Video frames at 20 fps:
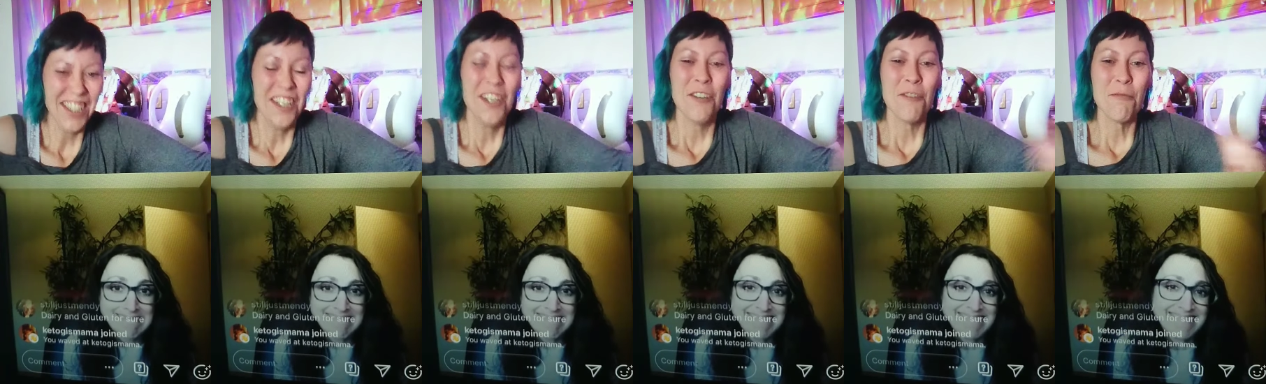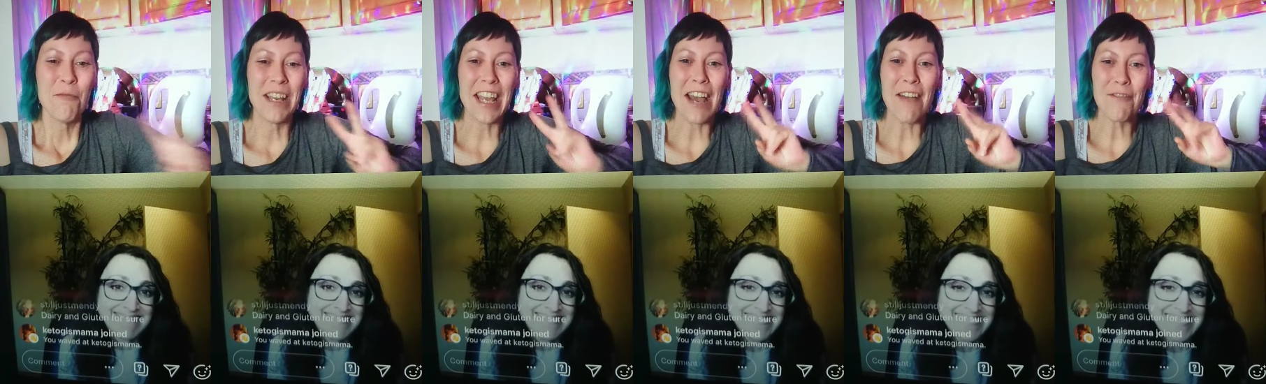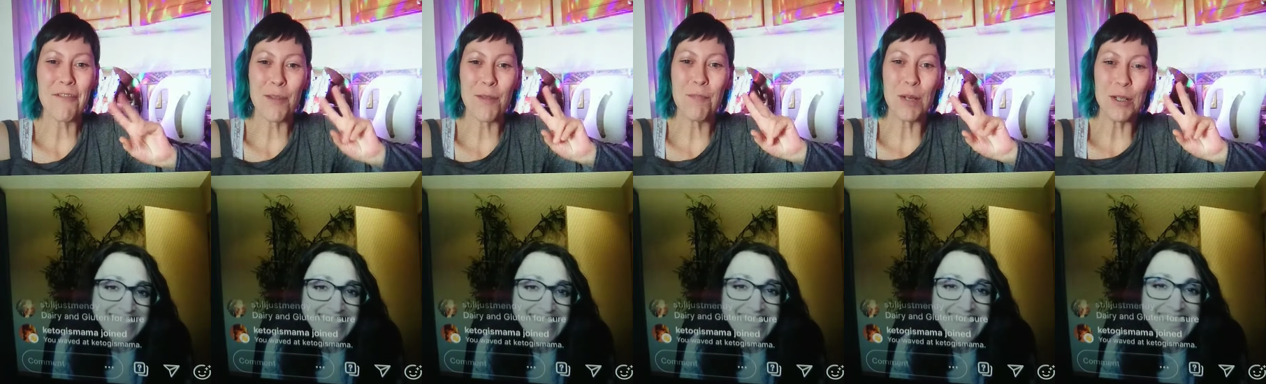Speaker 1: We have the
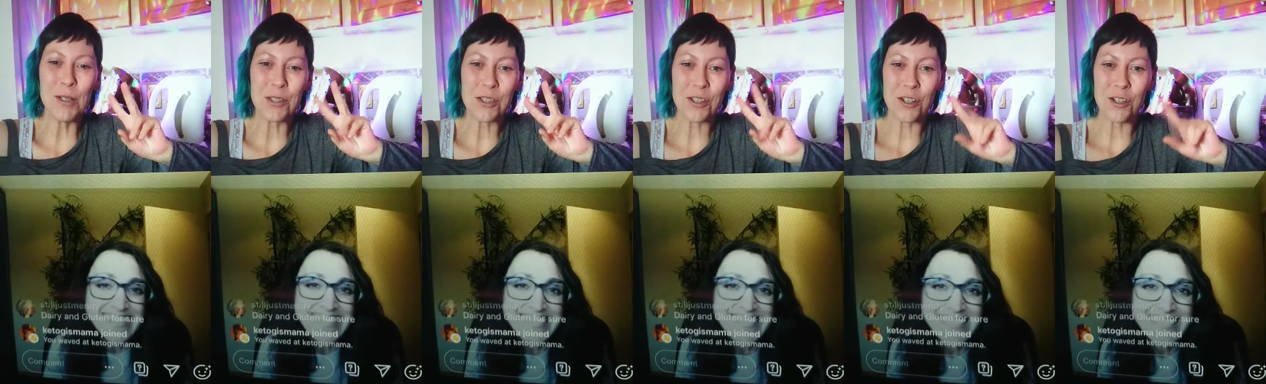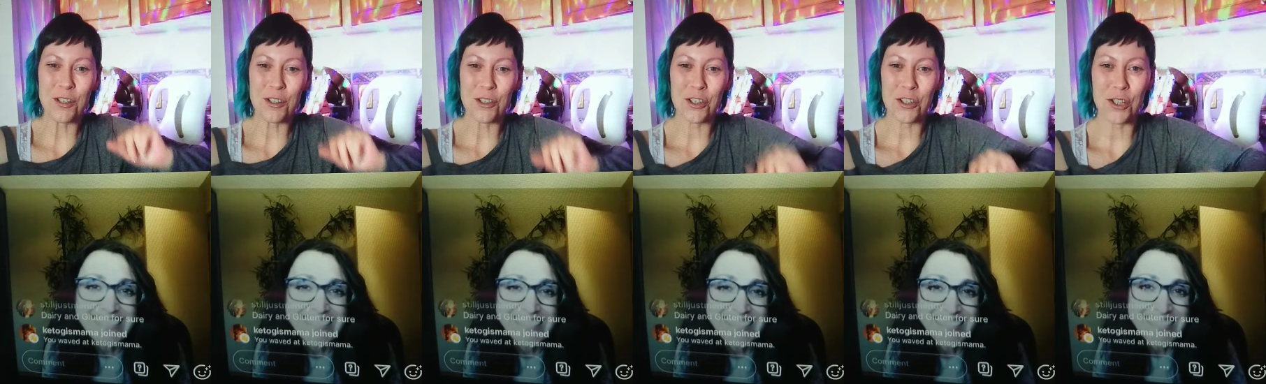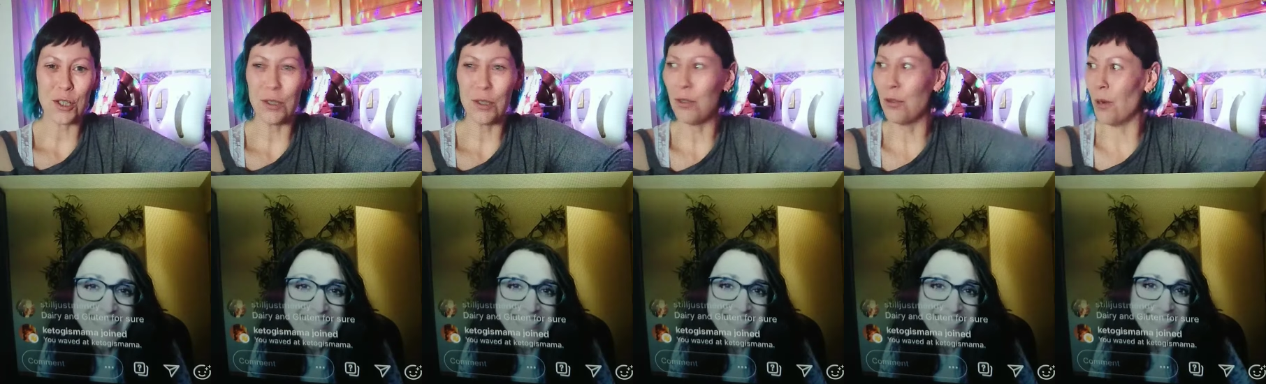boosters too.
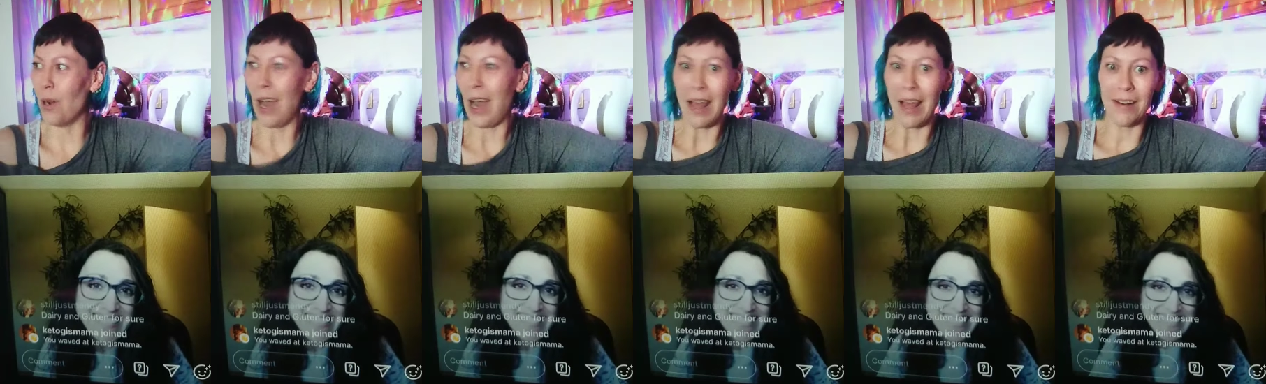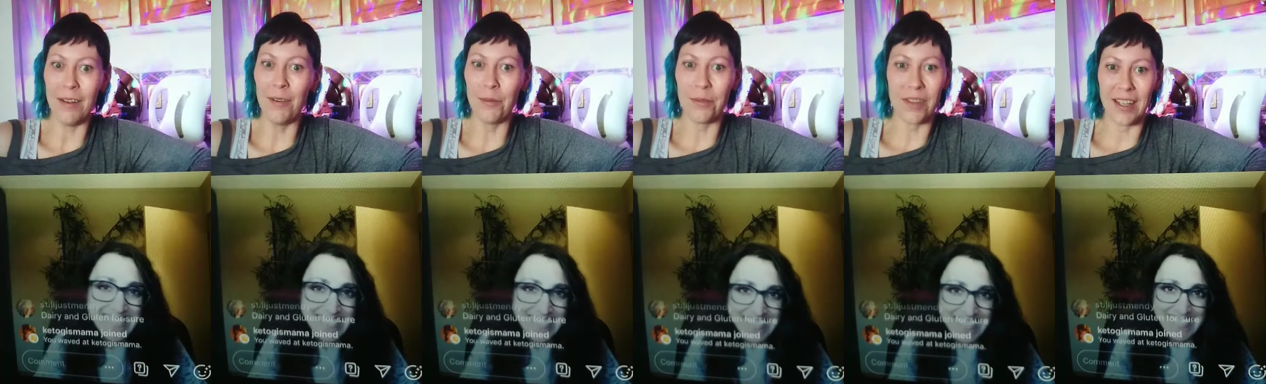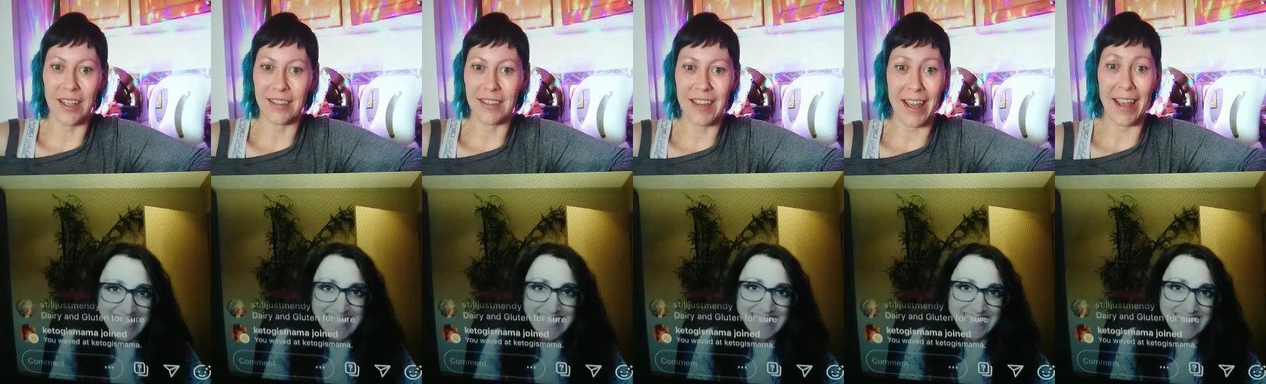I don't think
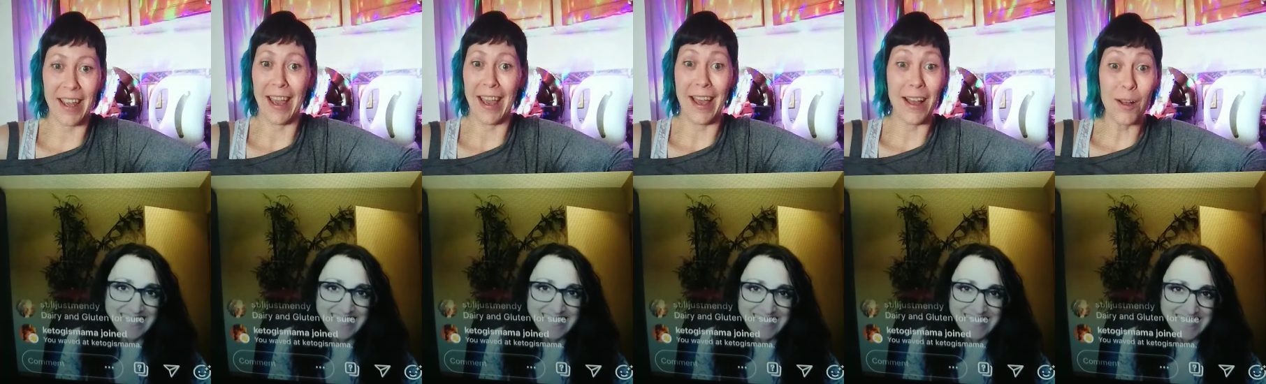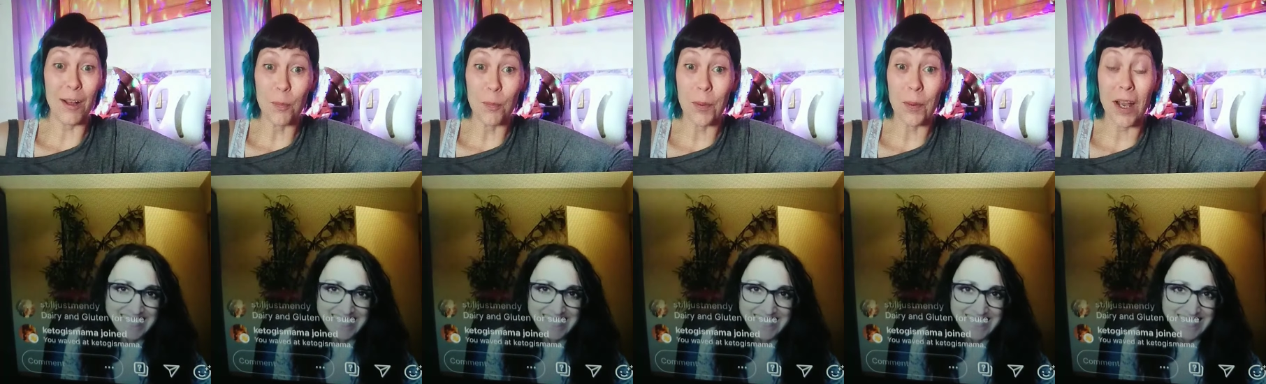they help. I